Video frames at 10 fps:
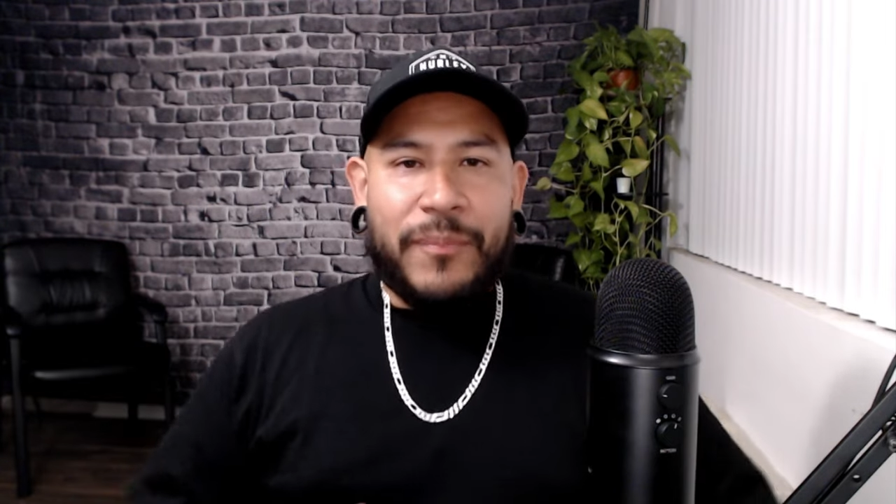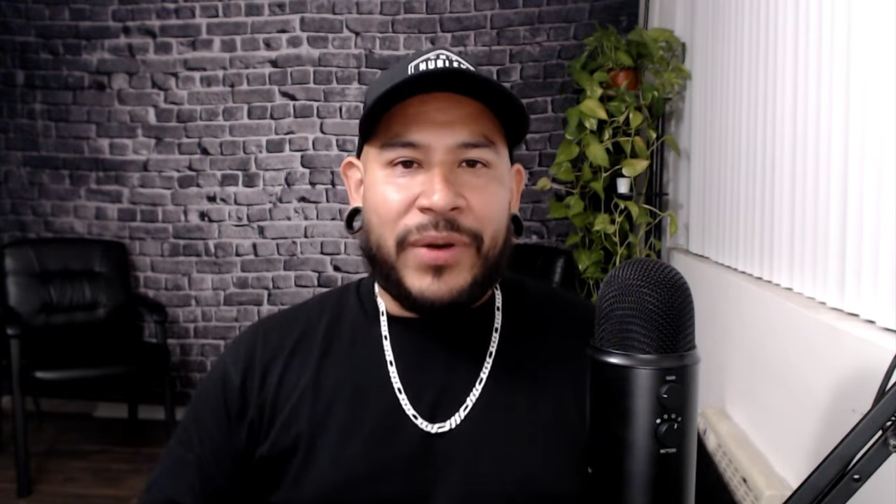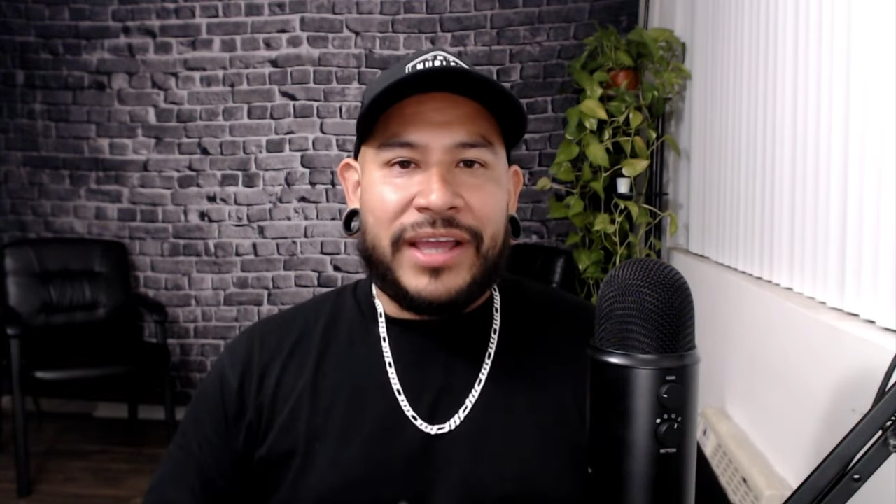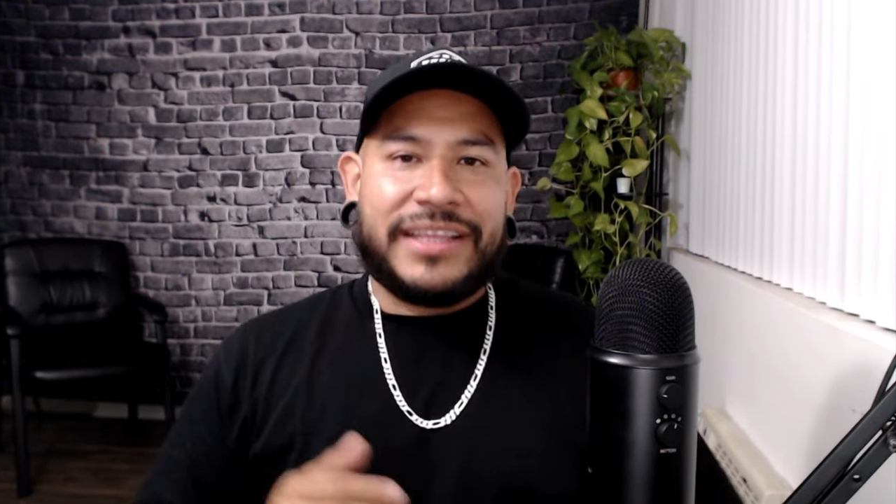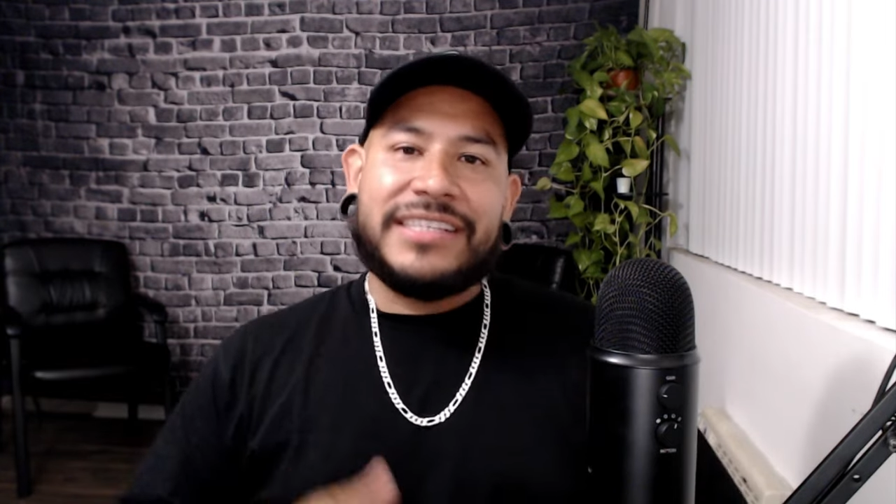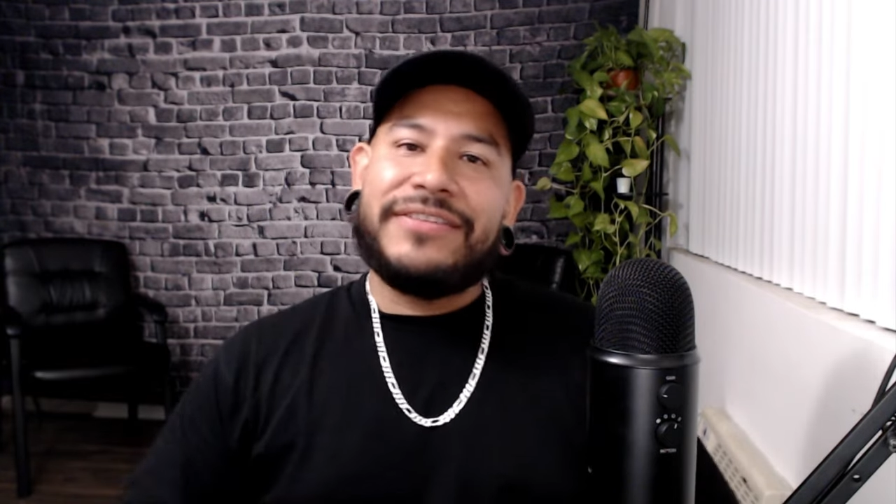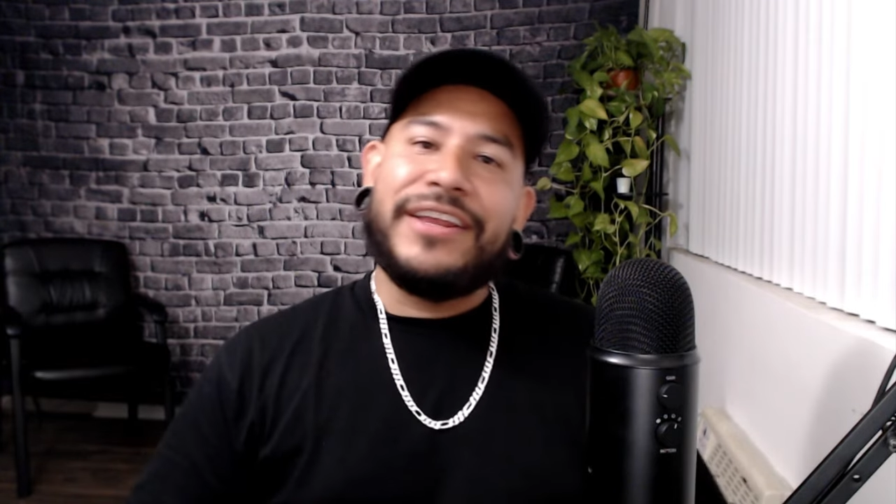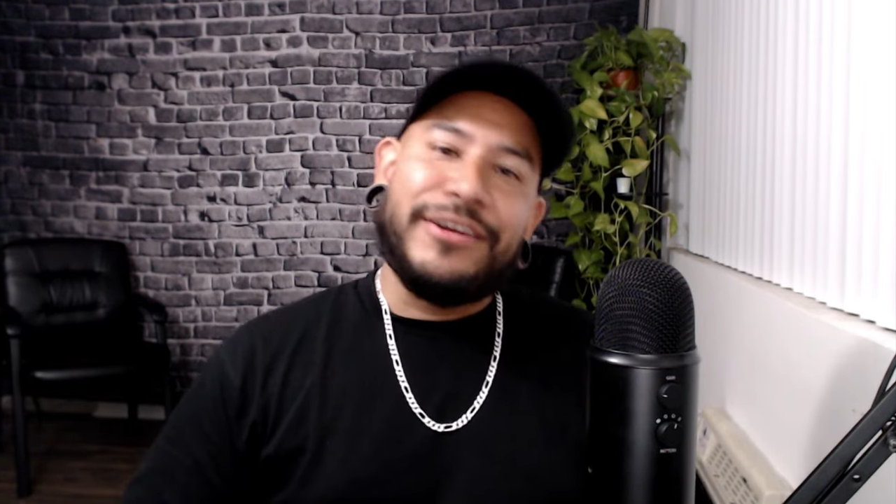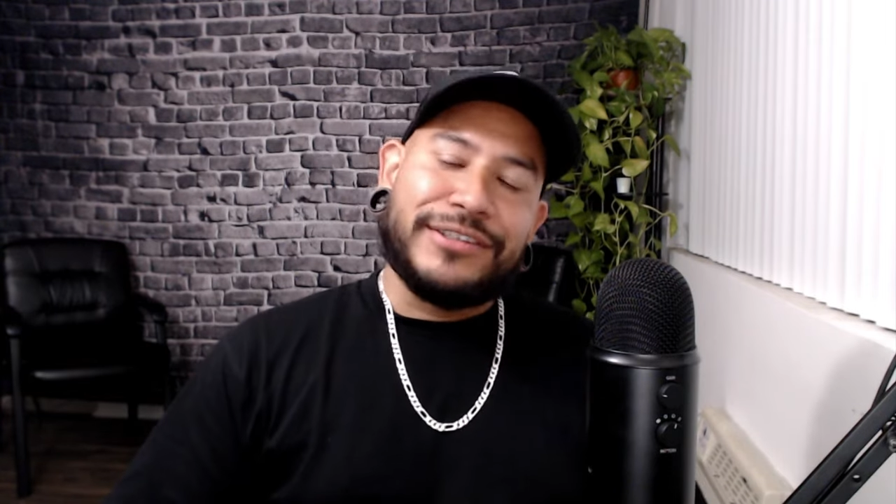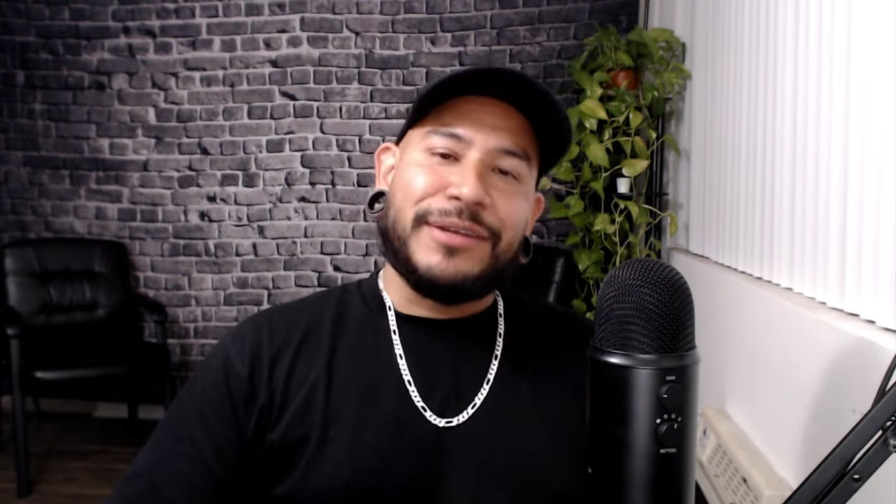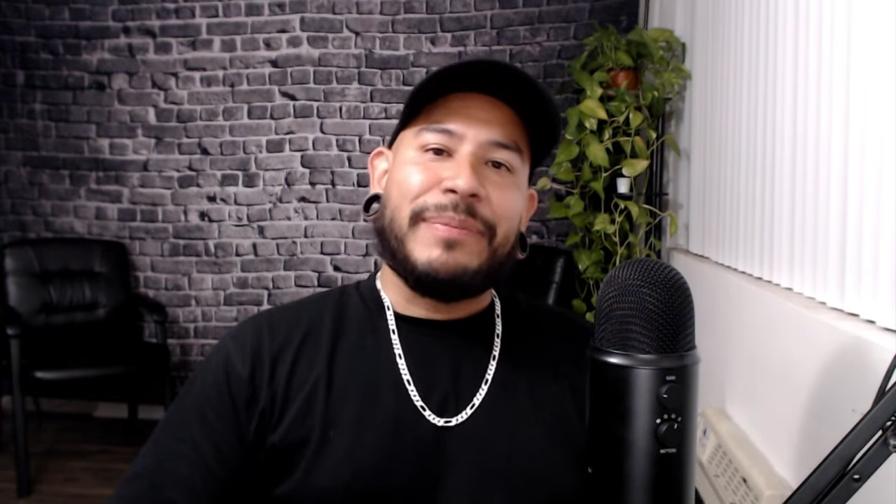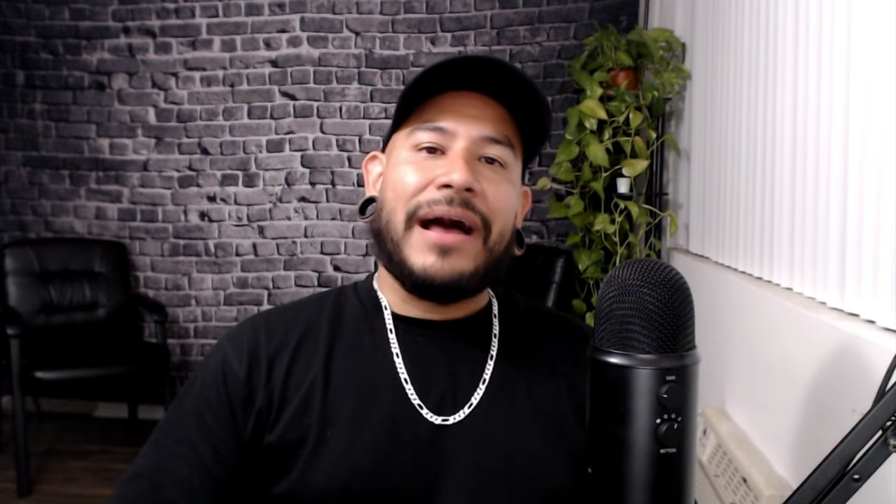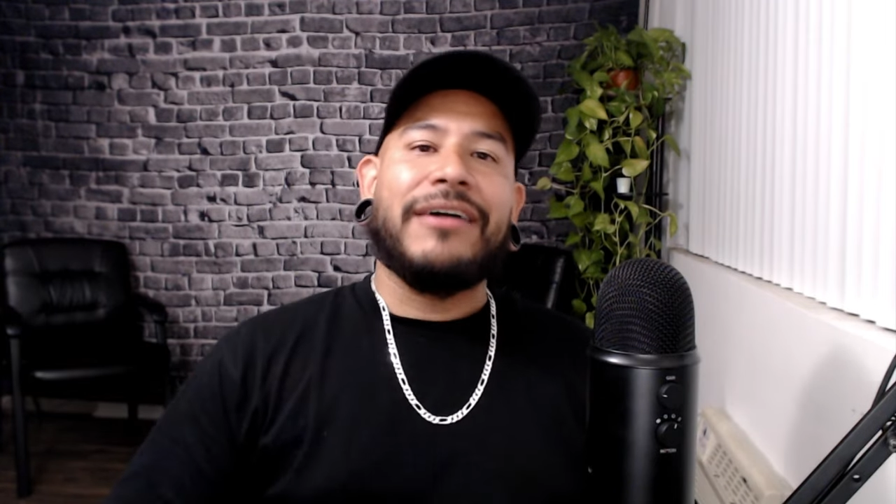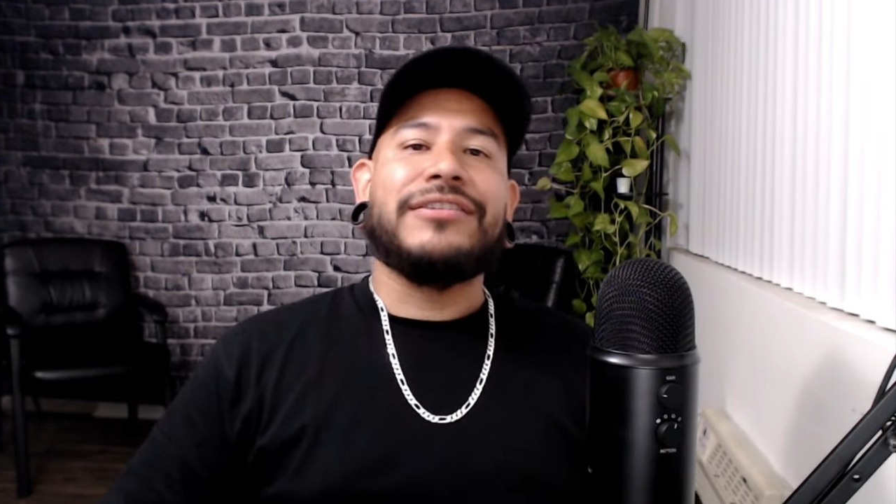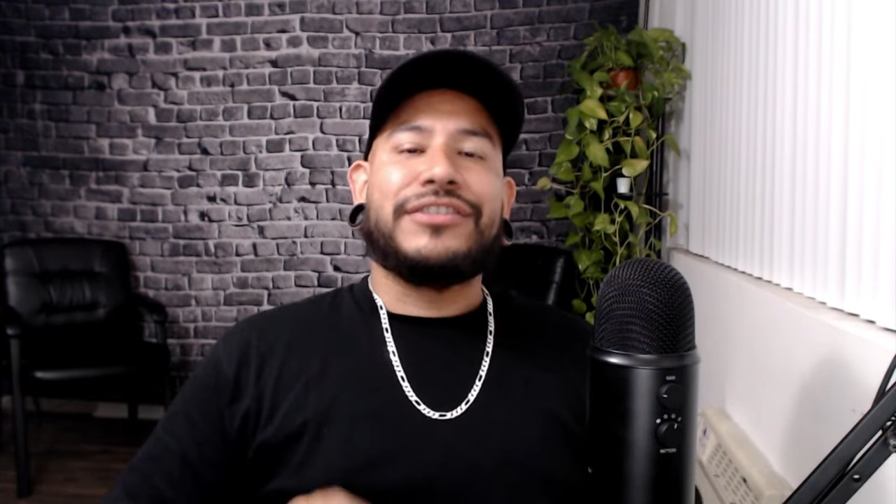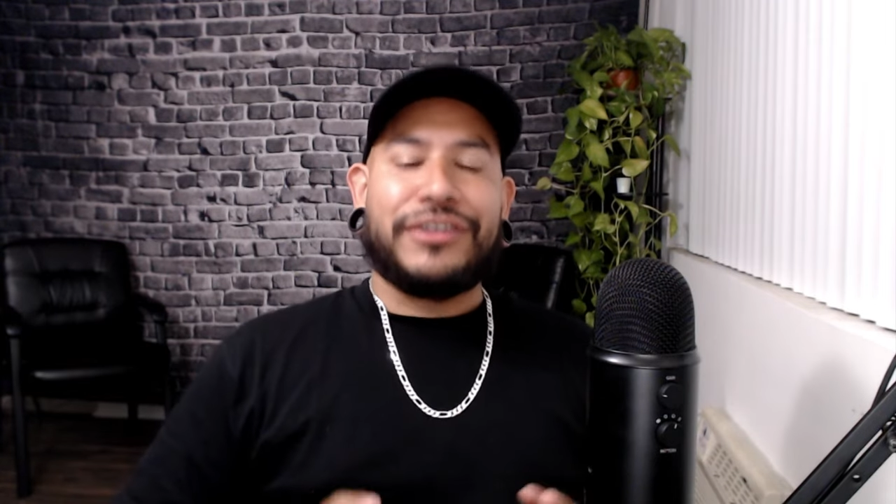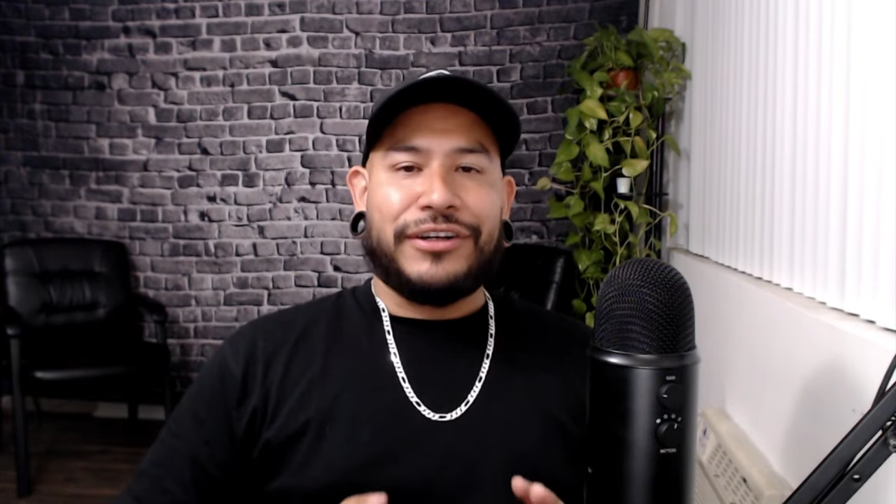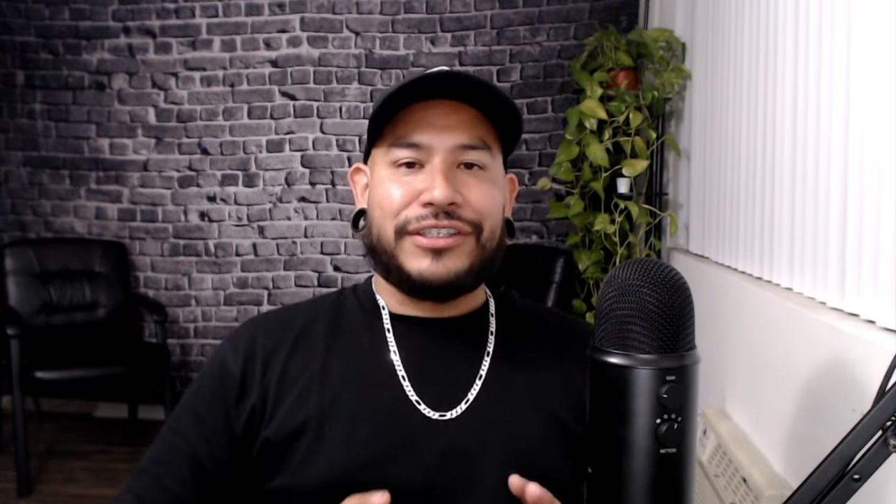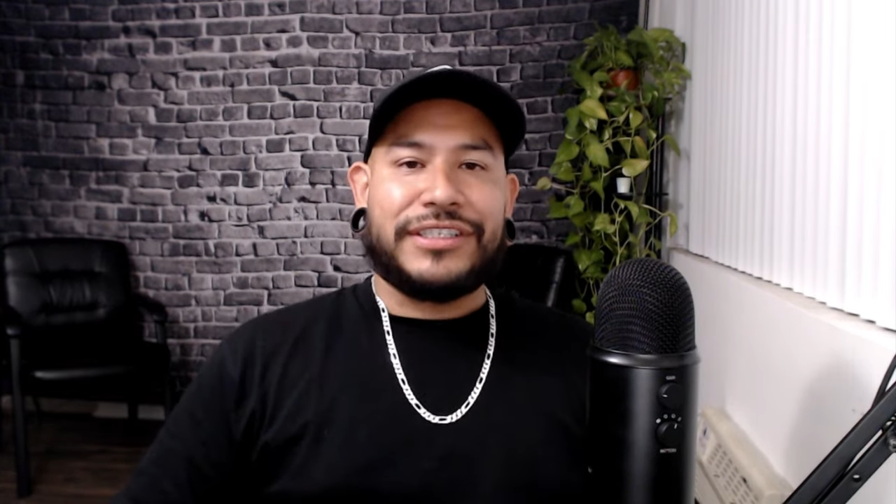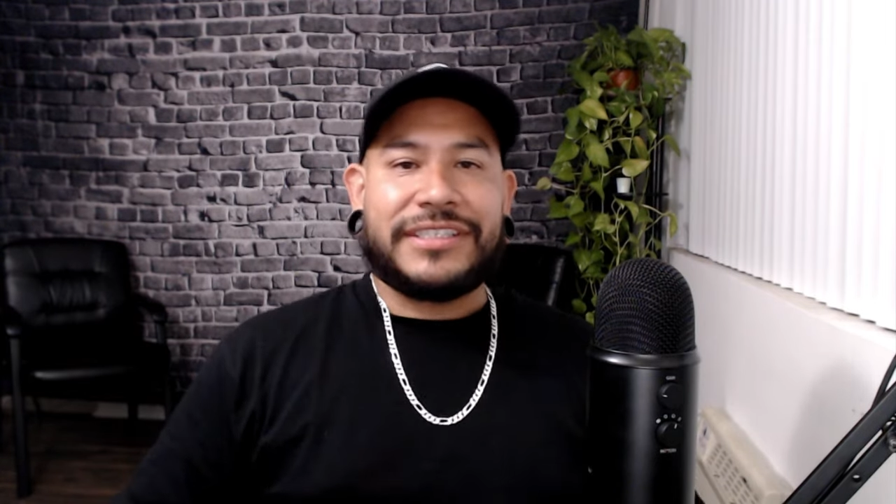But this video is about
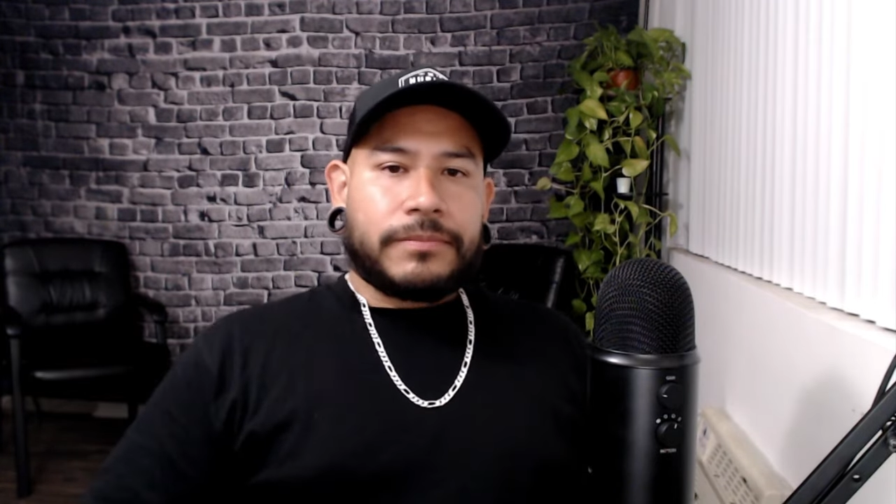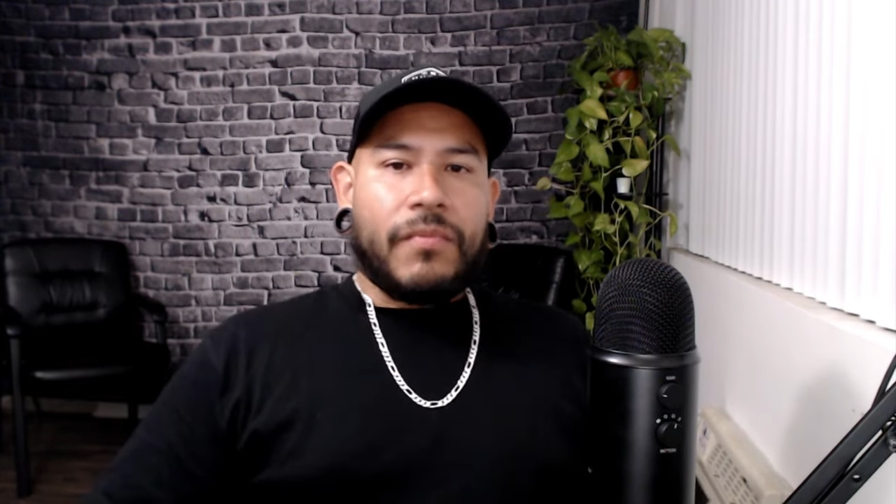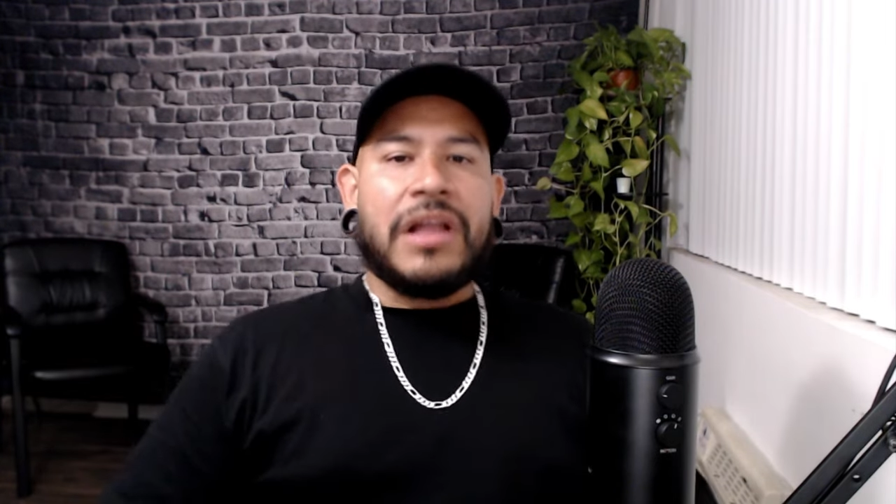Sturgis.